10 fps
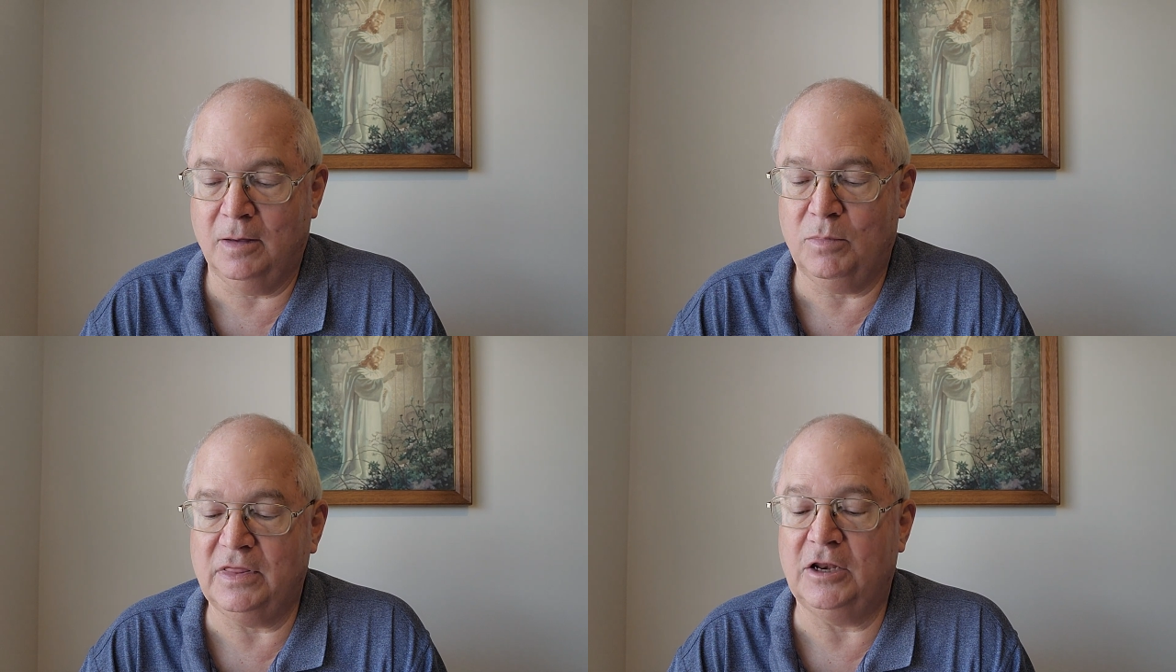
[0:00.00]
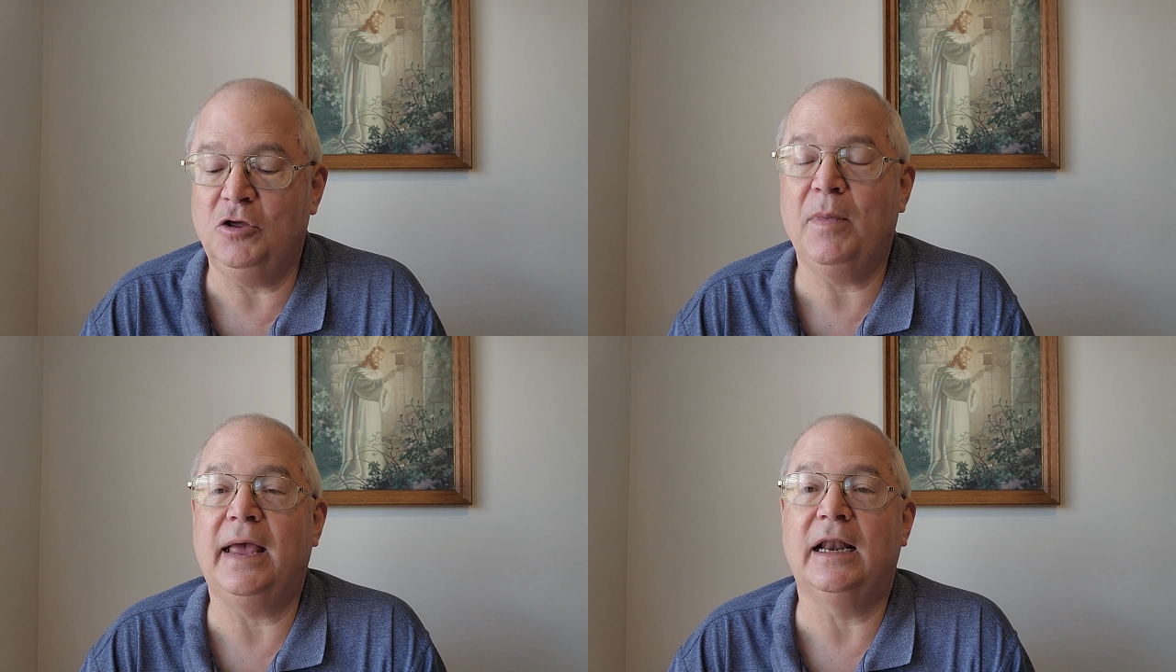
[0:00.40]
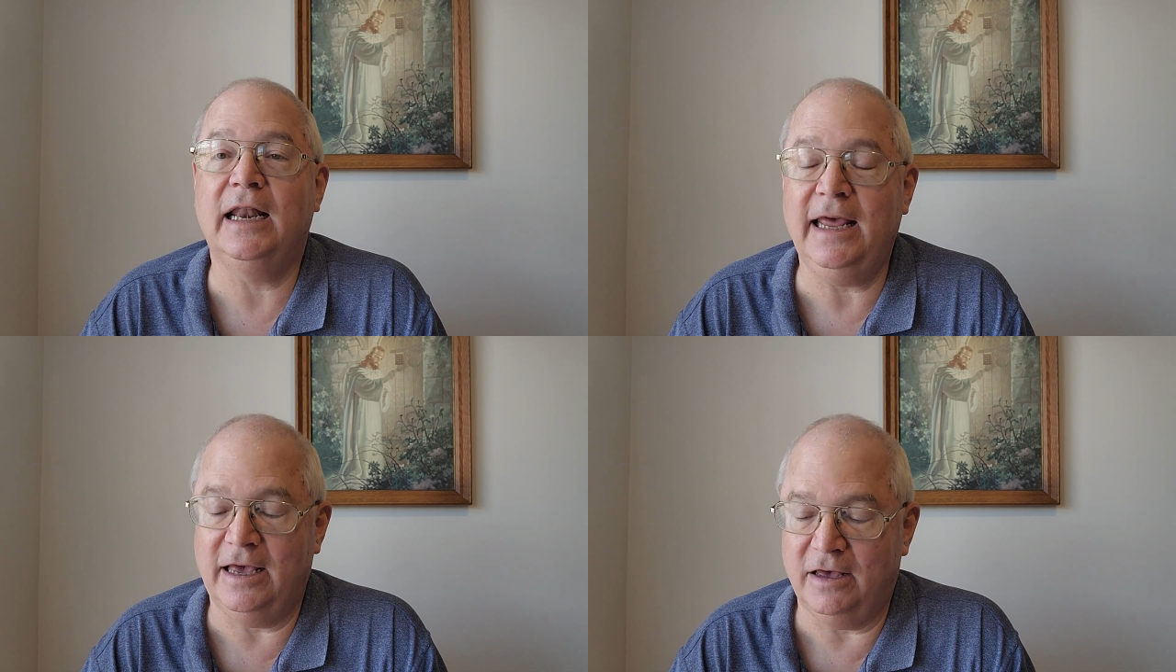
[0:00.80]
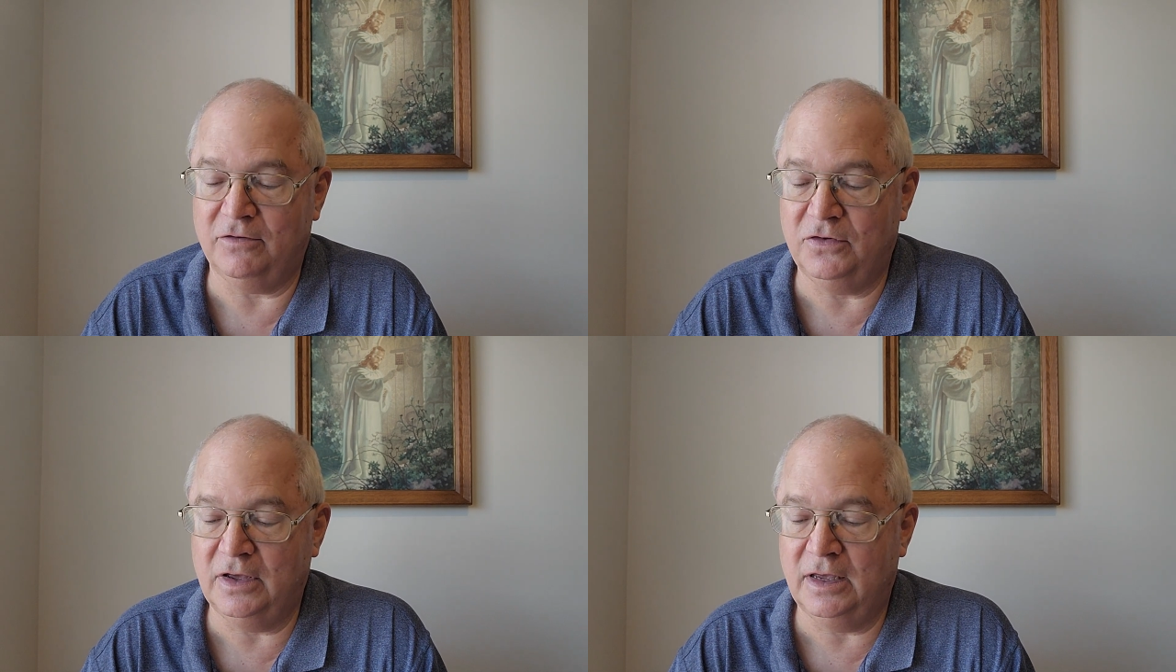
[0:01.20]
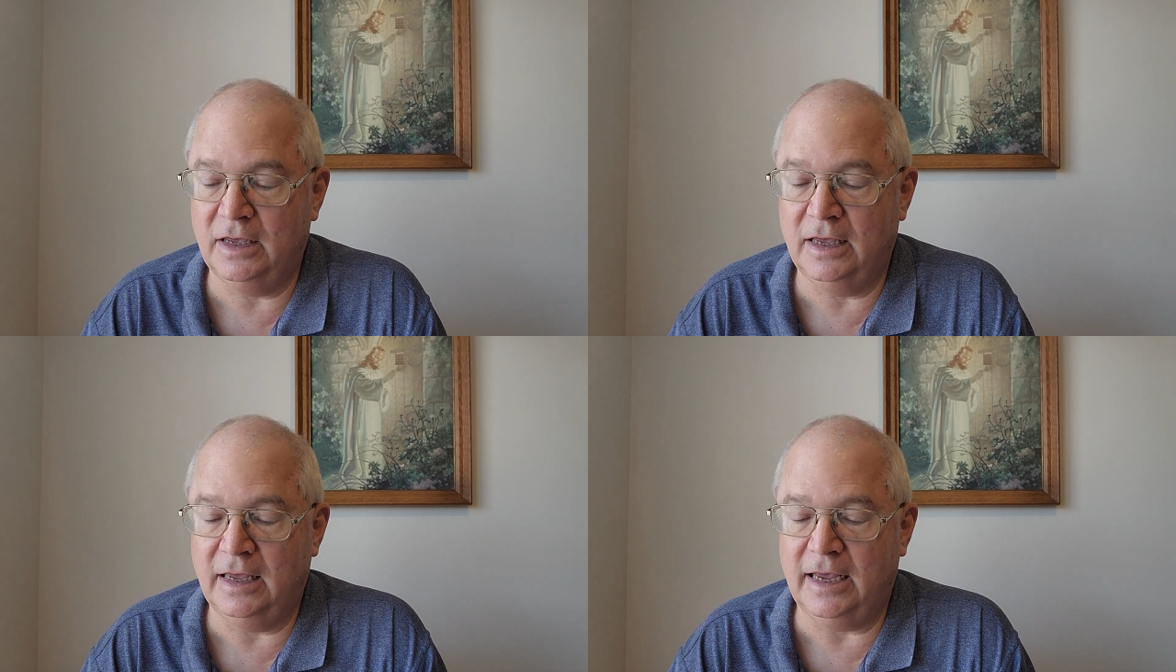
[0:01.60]
but that you may live
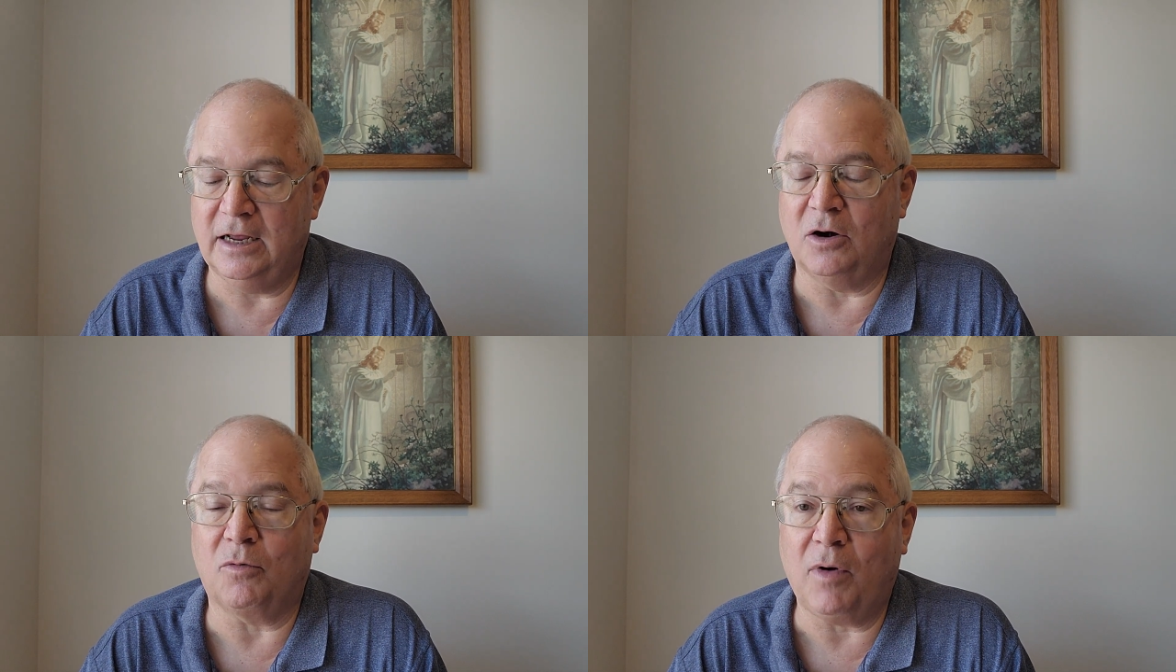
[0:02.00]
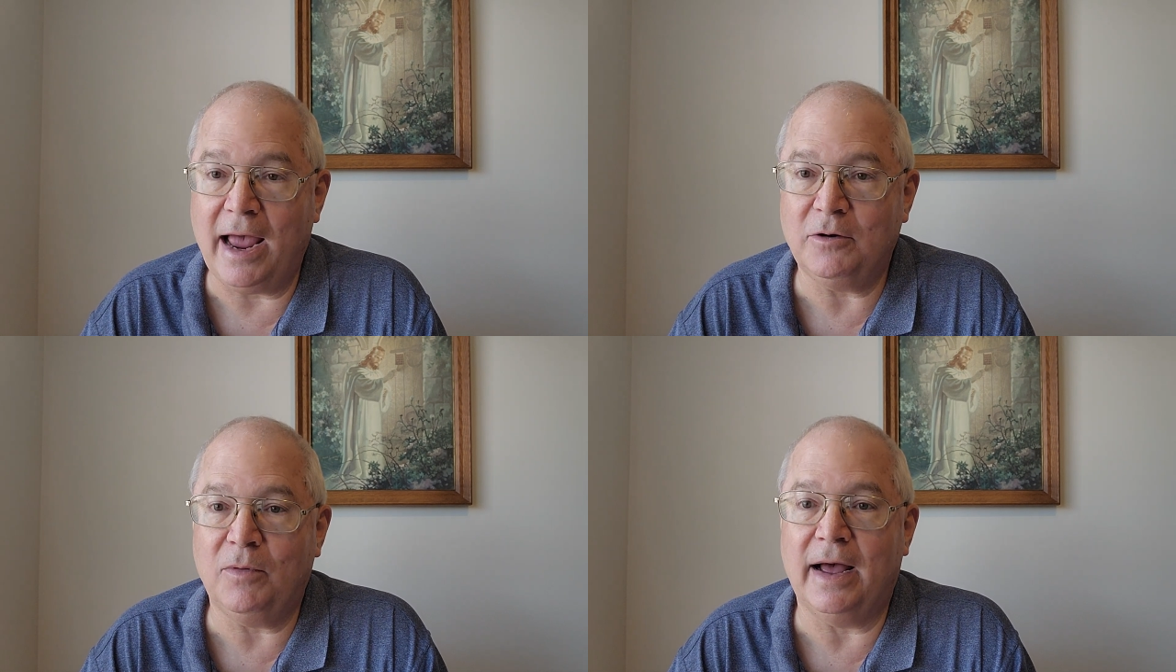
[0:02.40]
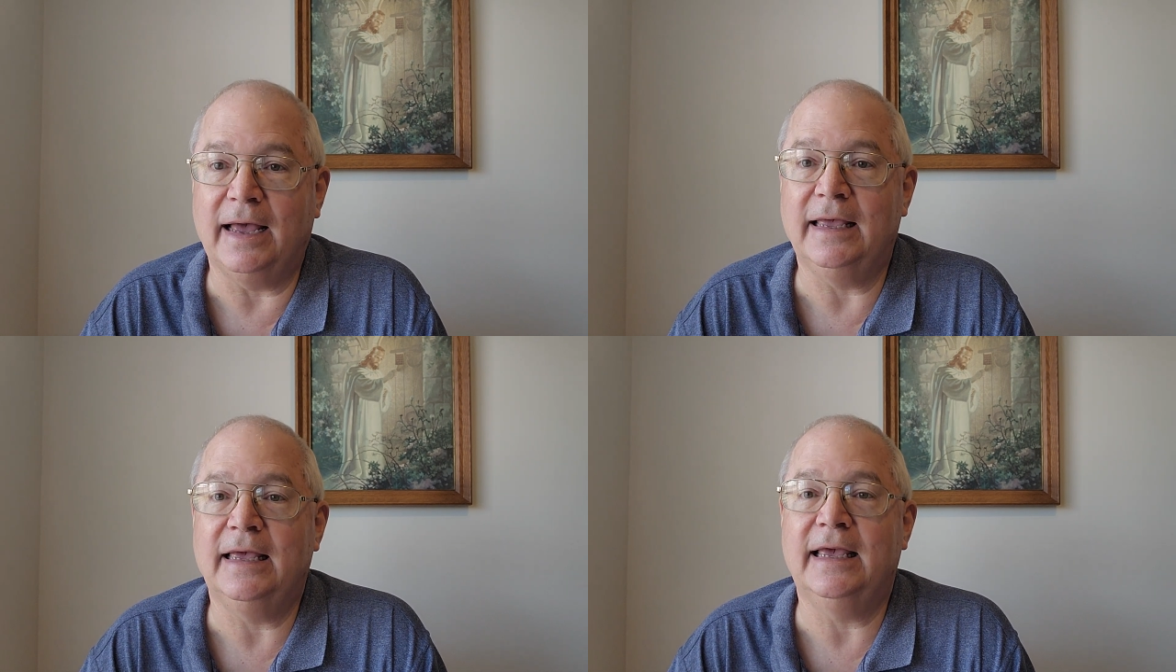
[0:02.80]
in a right way